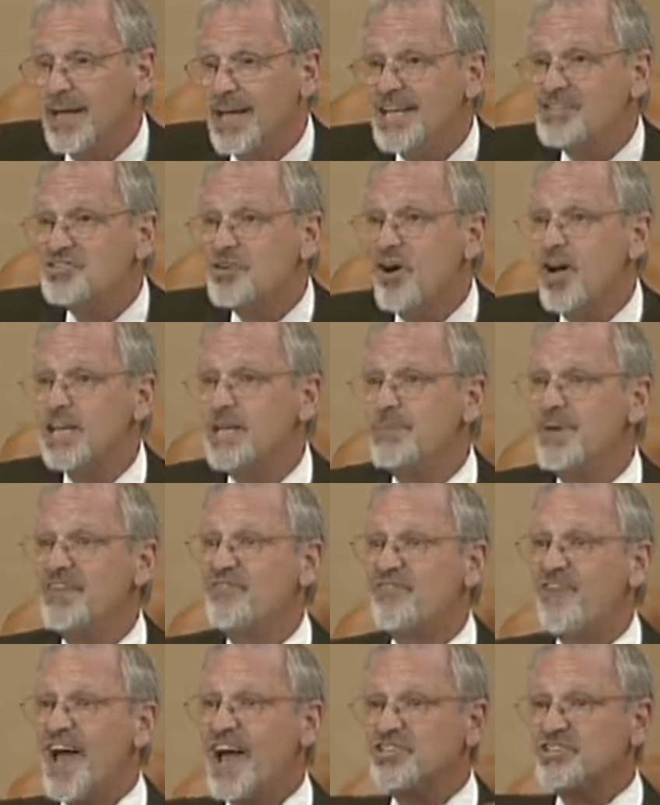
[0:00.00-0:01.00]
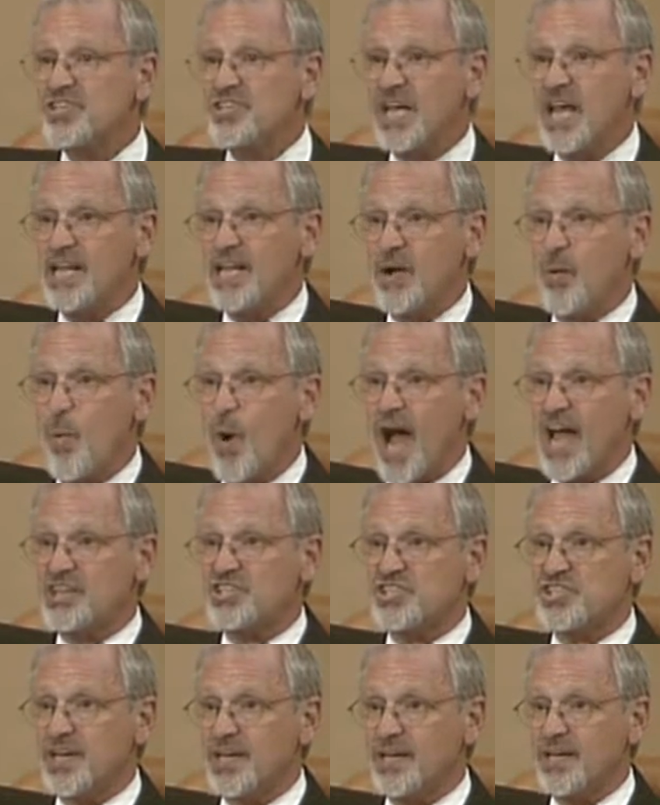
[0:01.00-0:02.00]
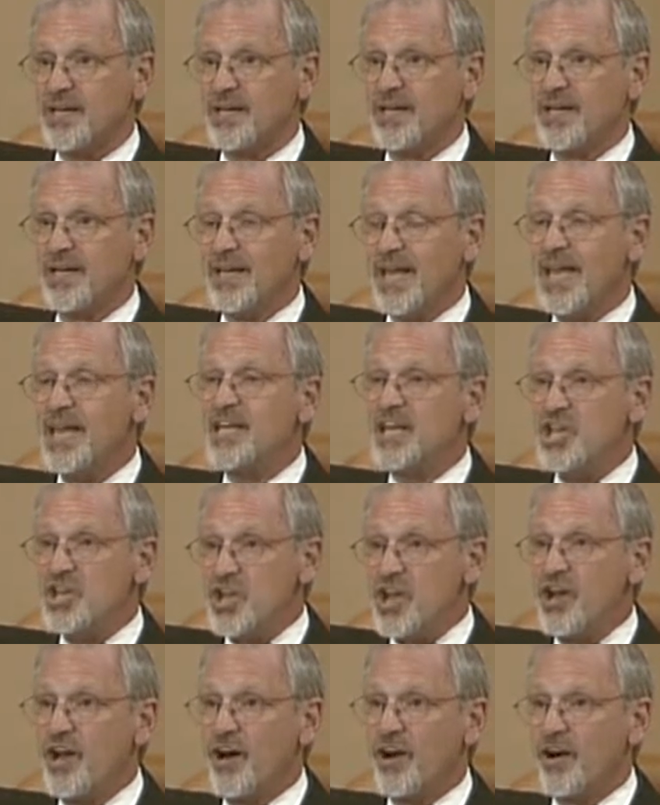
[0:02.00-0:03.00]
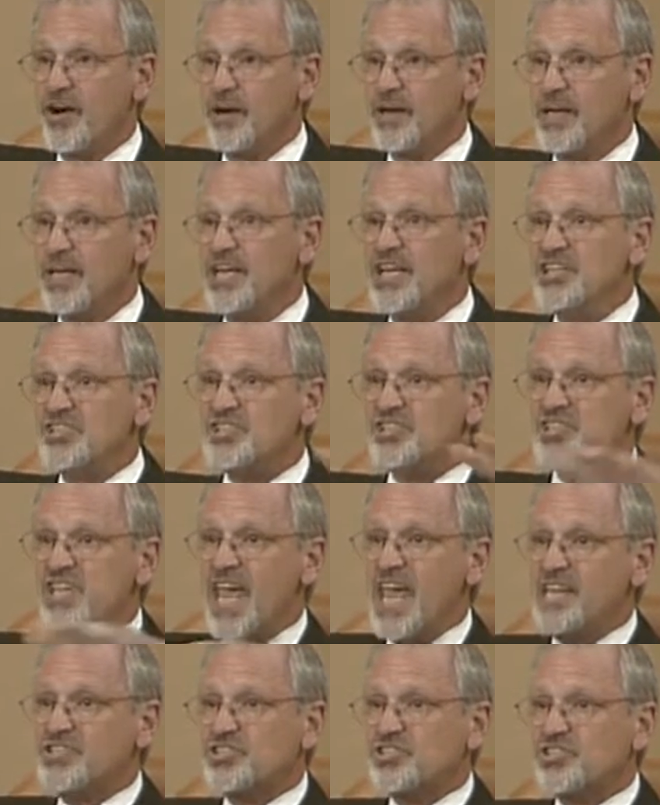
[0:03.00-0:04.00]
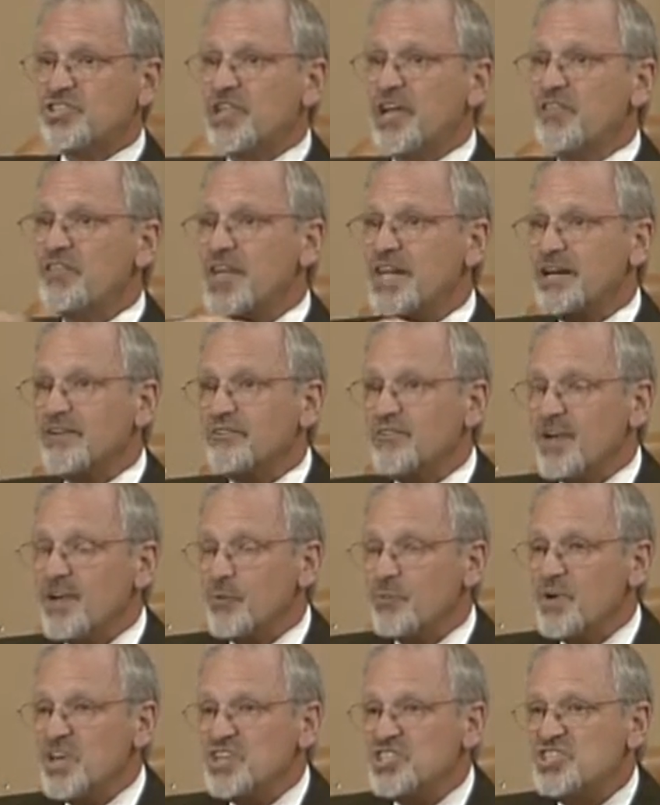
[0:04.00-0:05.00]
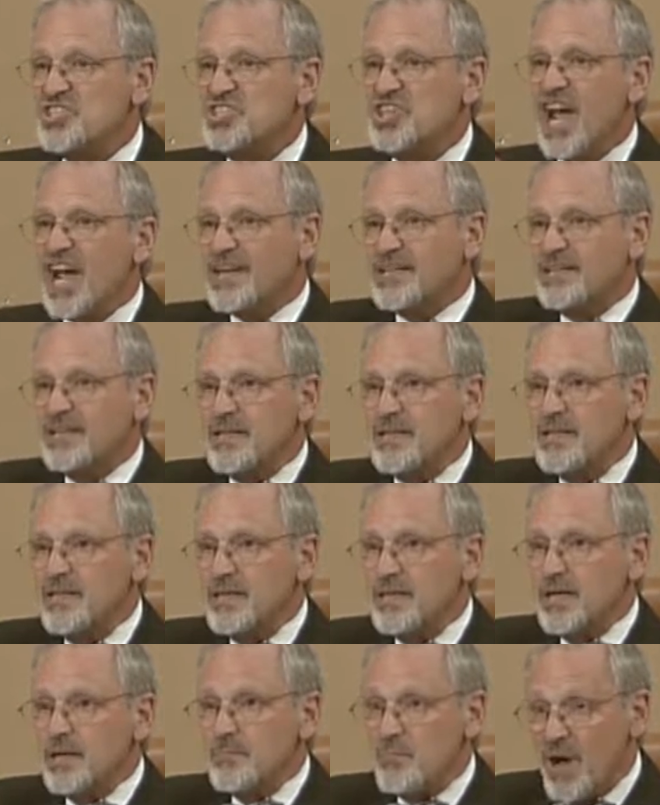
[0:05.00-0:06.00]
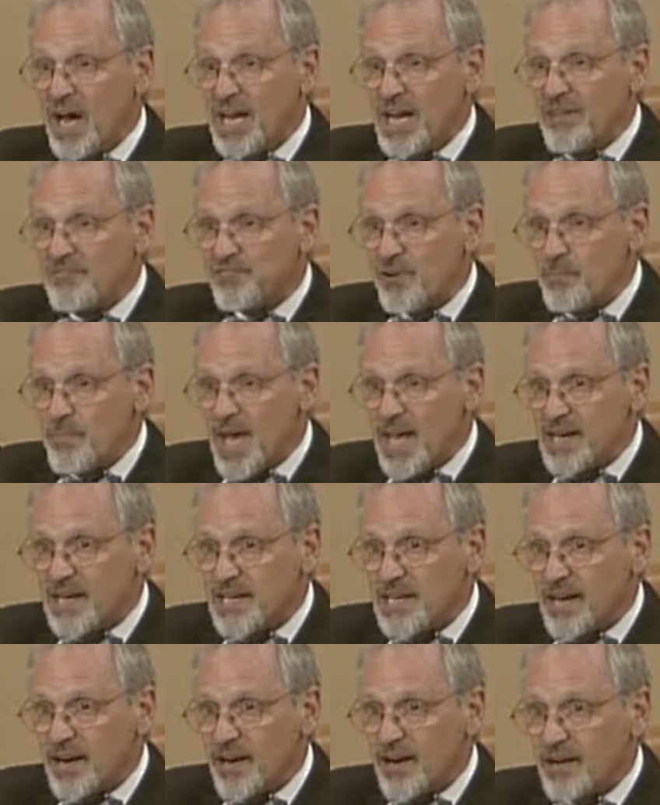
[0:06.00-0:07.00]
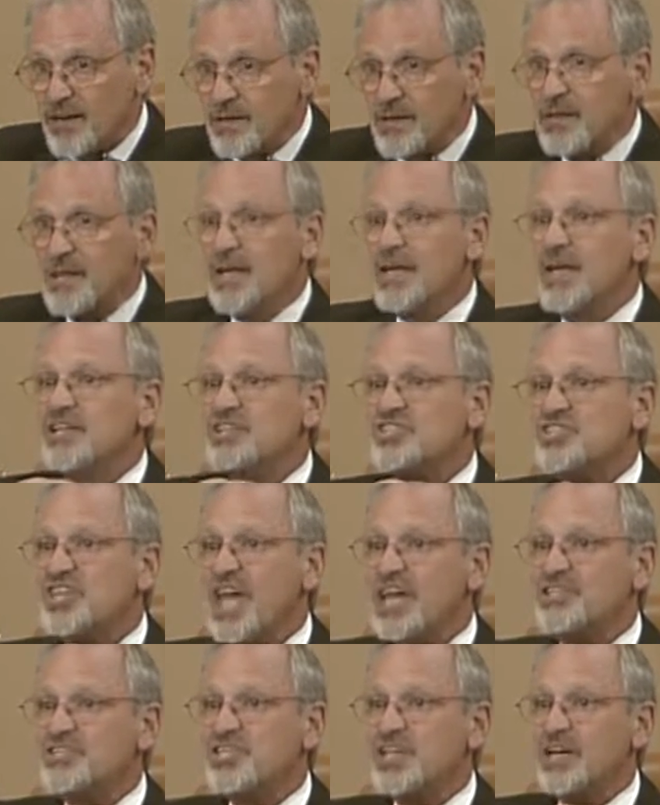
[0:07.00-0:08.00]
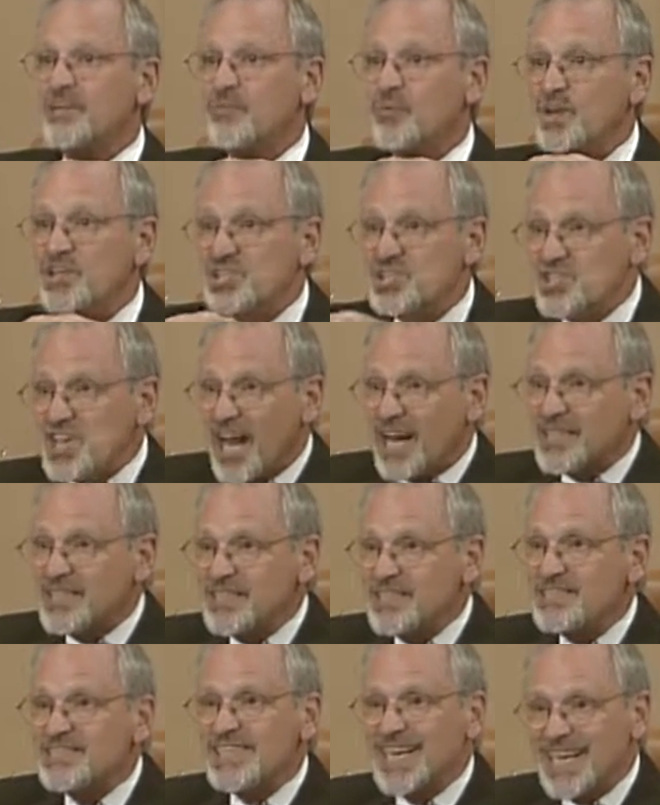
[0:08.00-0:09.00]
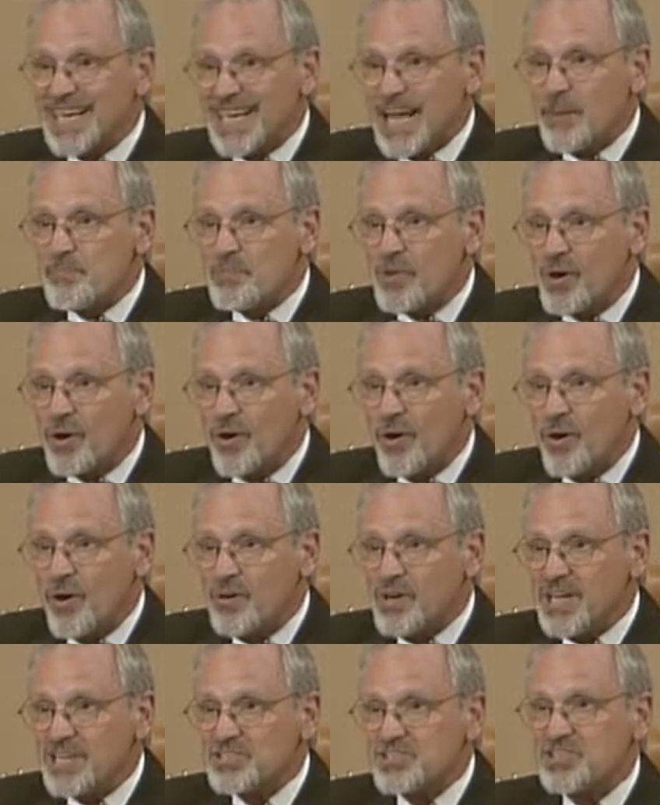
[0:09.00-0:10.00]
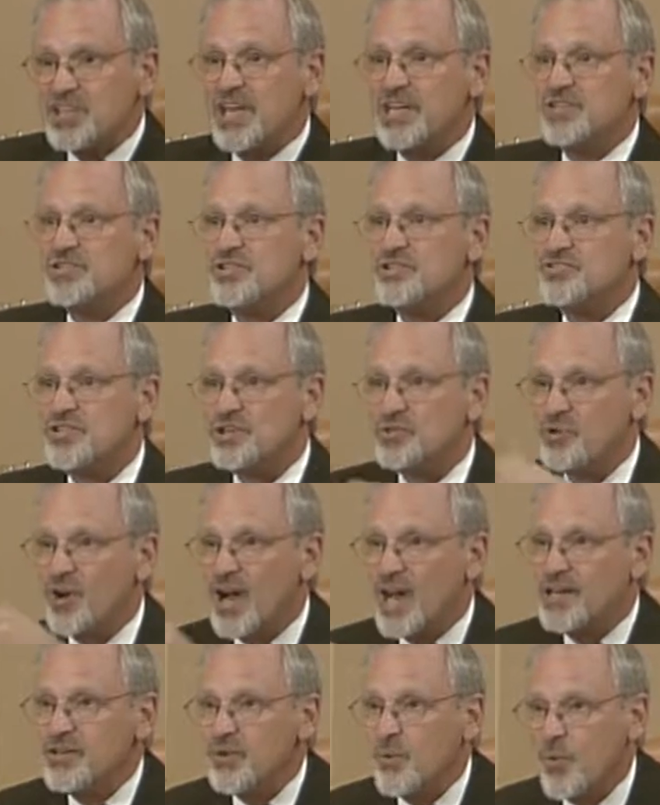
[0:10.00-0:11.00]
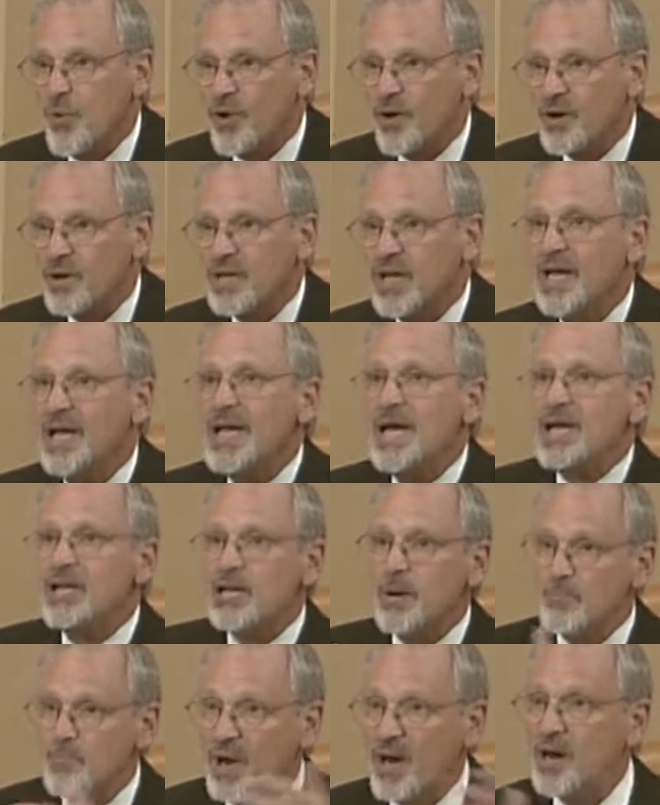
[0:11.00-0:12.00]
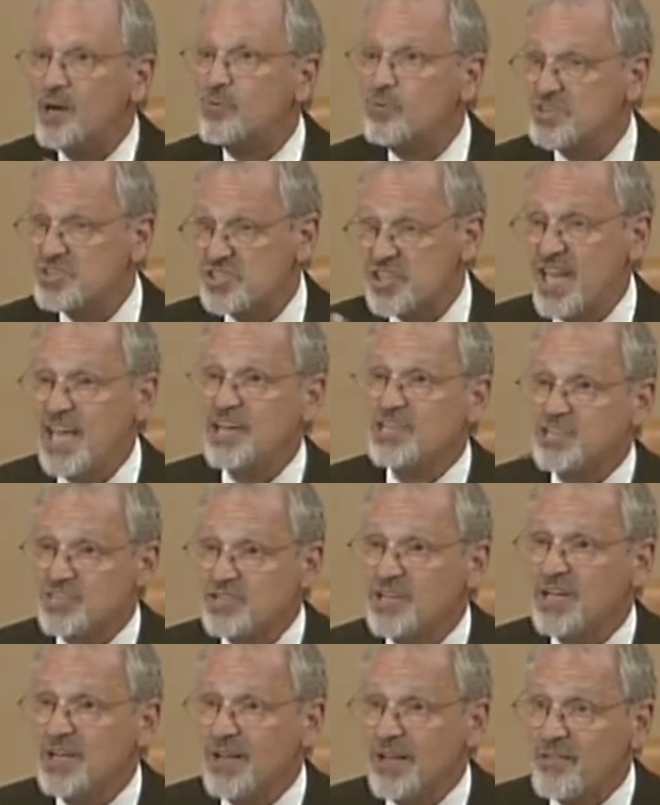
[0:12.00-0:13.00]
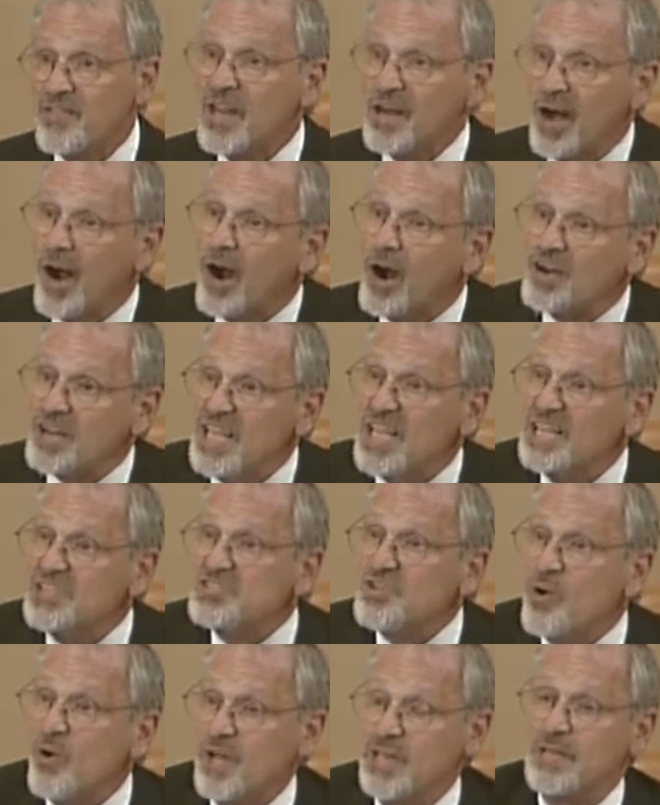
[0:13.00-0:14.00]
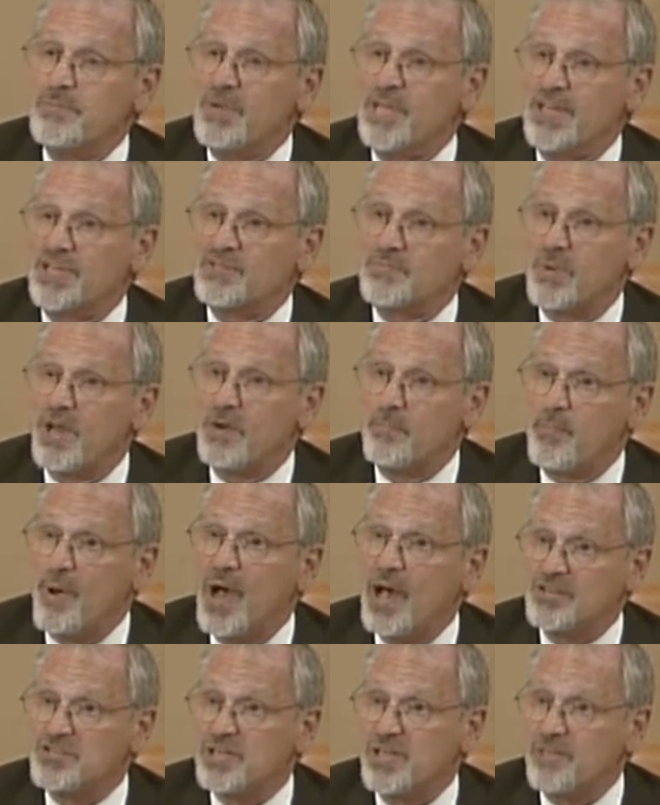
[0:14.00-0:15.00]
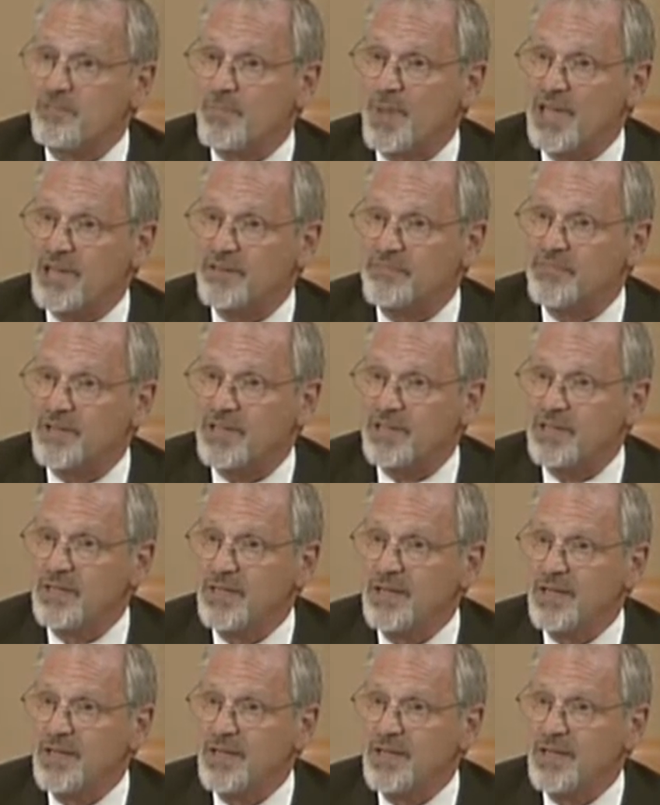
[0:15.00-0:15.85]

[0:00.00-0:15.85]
It's going to be fascinating watching in a year states that have rejected money for Medicare, states that have rejected setting up their own exchanges and trying to work, compared with states that is going to be a positive benefit.